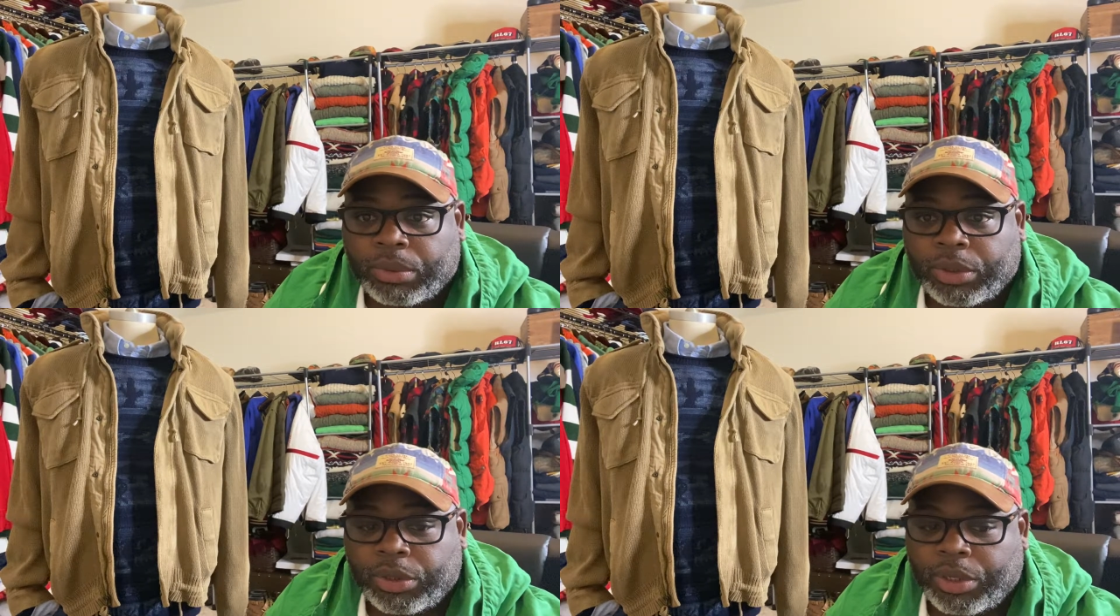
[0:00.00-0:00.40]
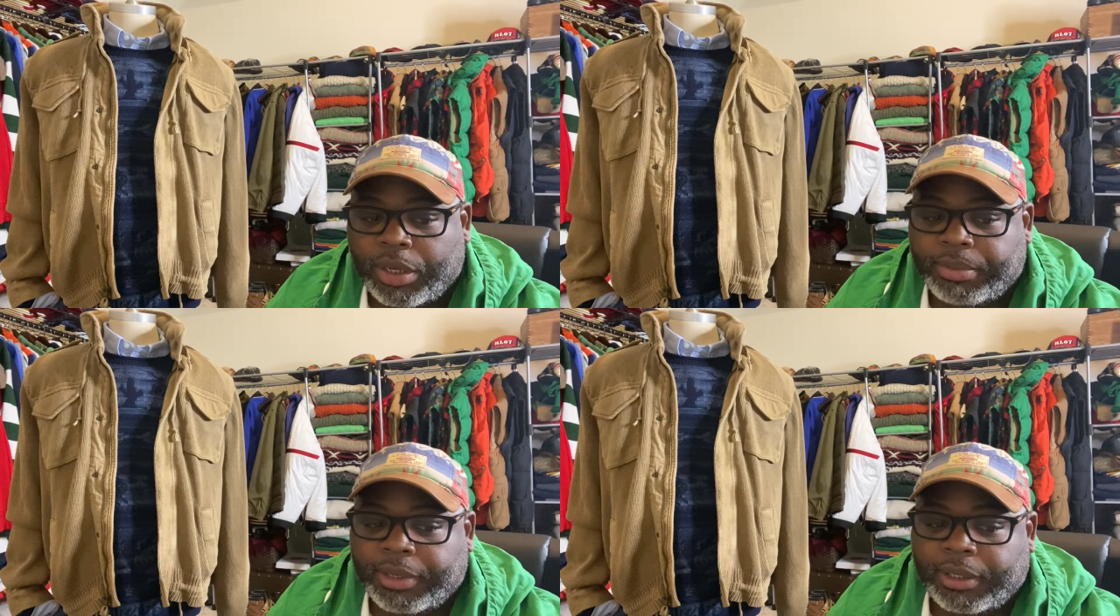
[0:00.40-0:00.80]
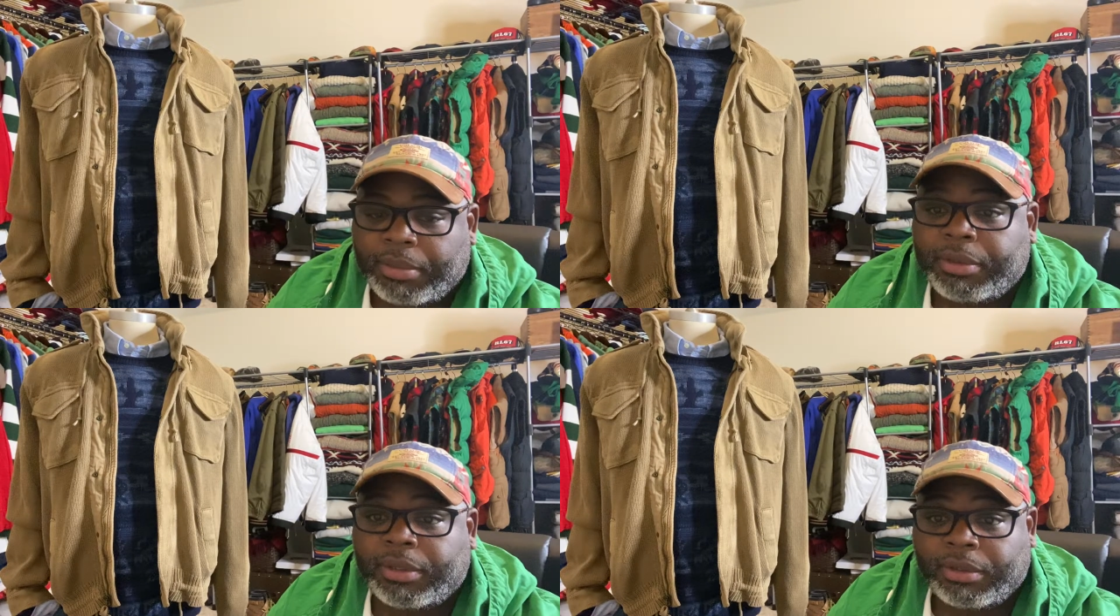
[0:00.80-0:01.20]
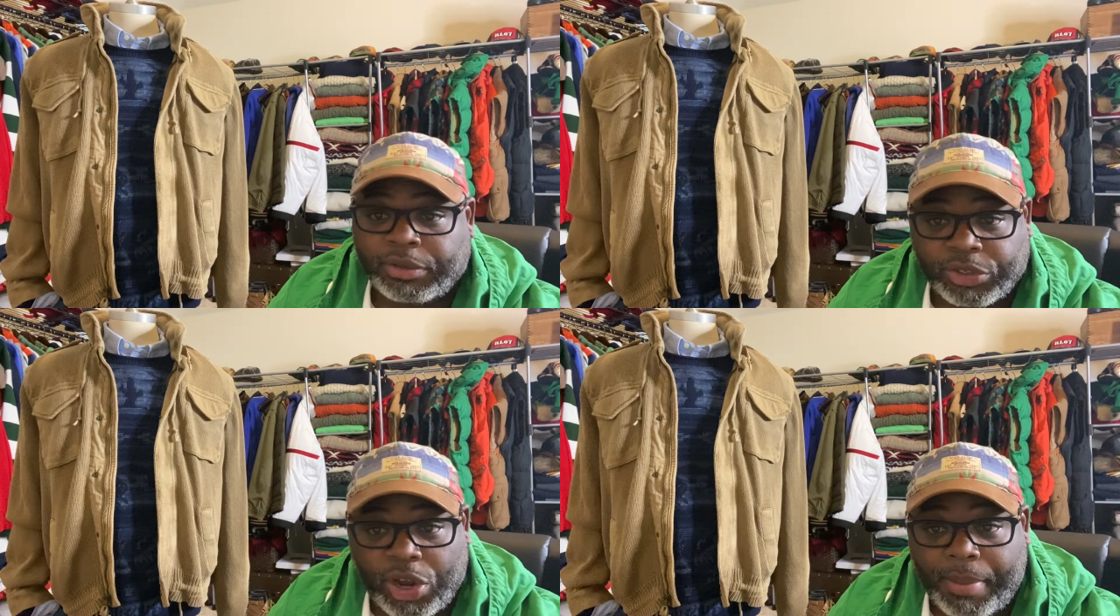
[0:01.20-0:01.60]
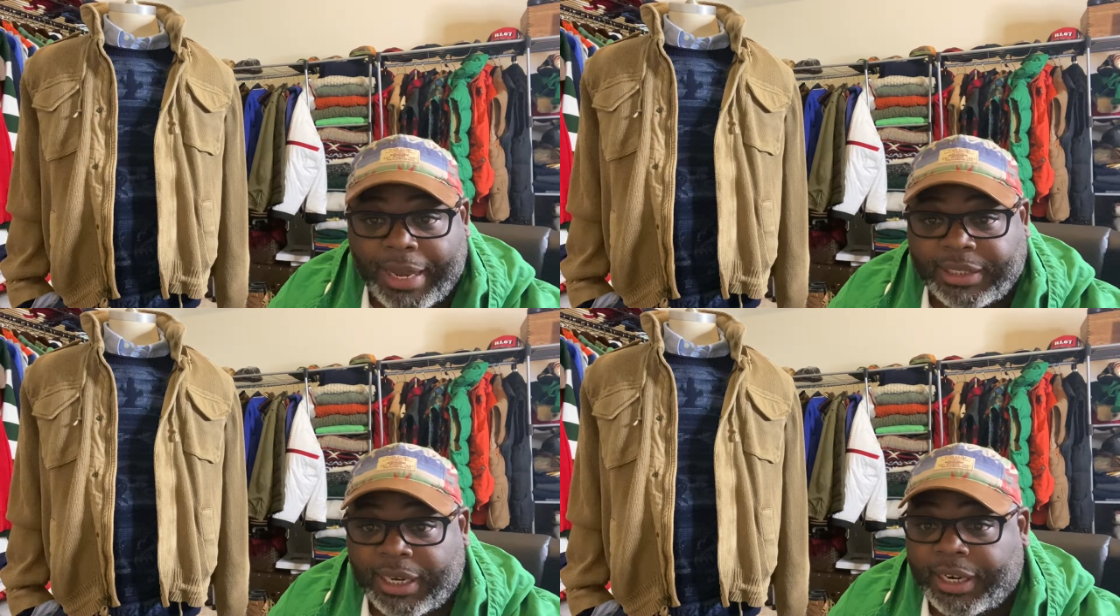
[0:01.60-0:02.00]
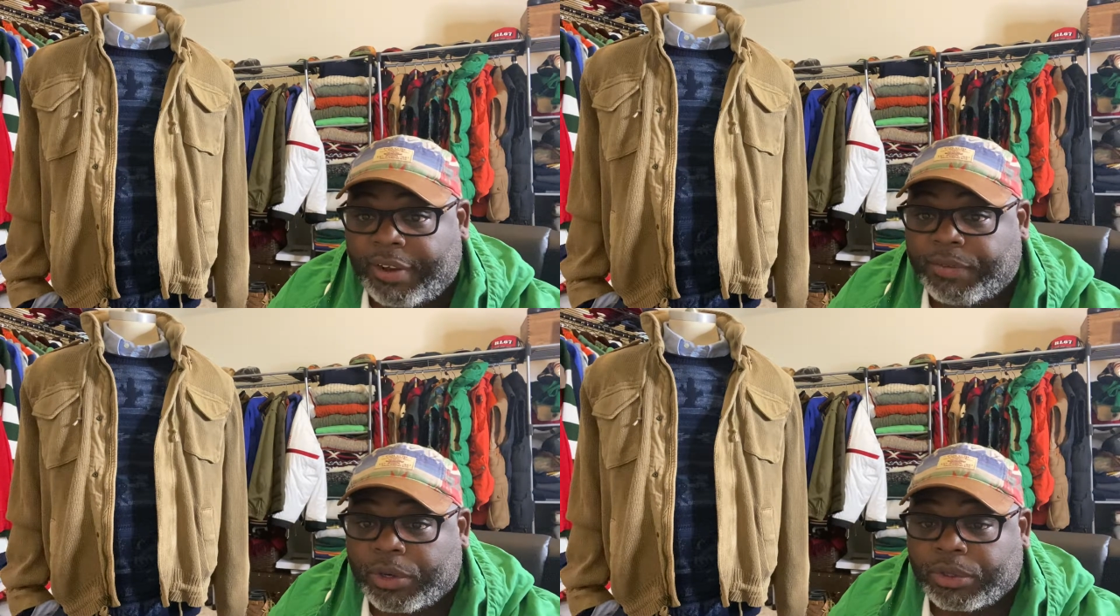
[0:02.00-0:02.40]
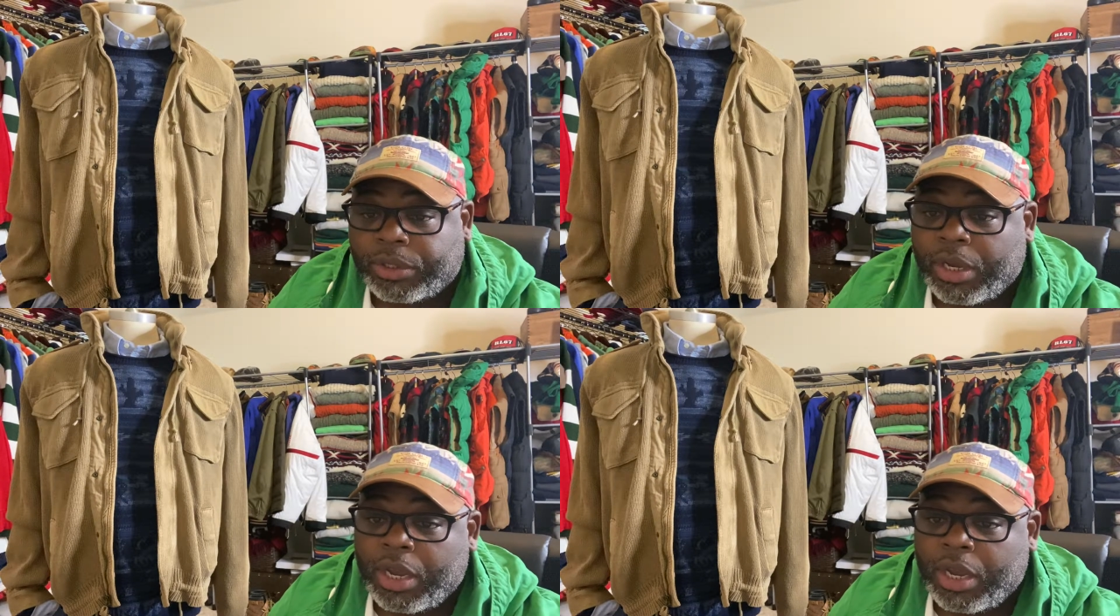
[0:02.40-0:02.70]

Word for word: You know what I mean? Let me start by saying that first.